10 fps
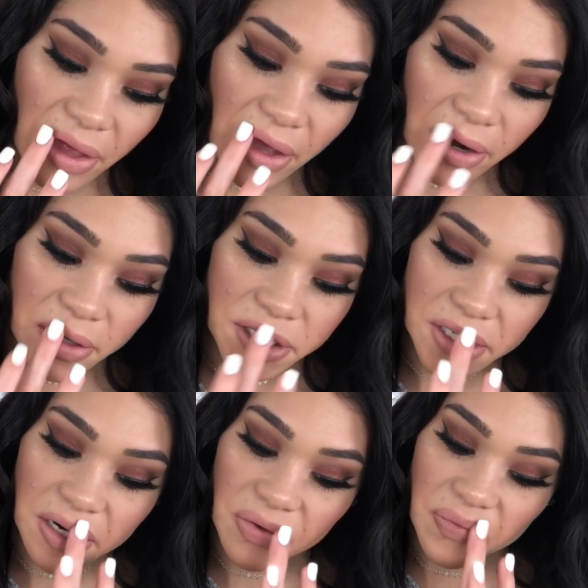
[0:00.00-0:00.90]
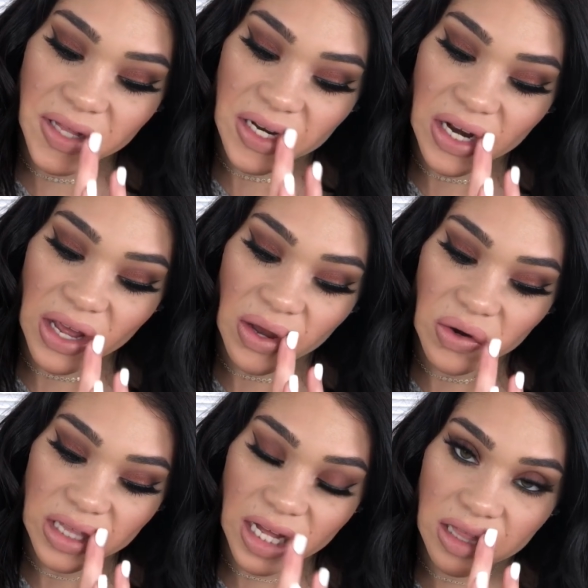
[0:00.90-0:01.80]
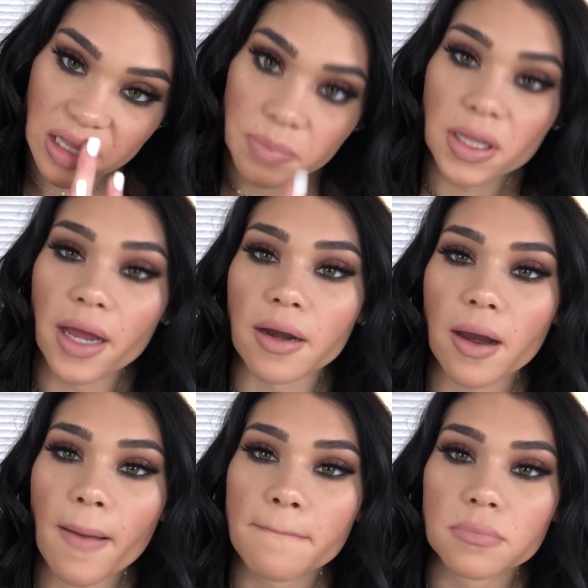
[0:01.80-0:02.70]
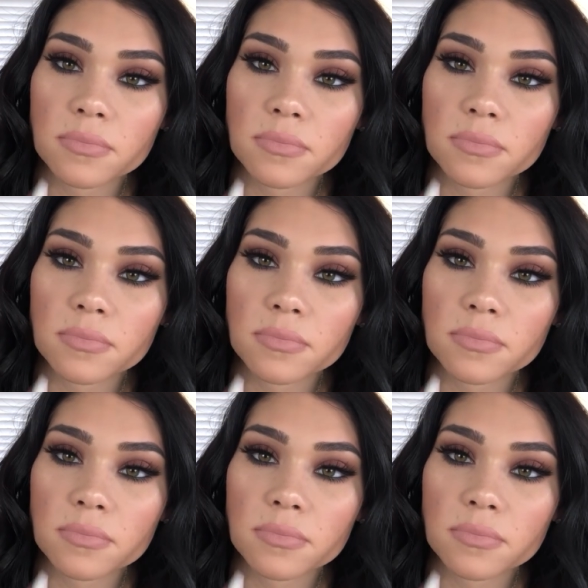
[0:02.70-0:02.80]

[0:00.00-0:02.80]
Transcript: And I'm just gonna blend it in with that lip liner.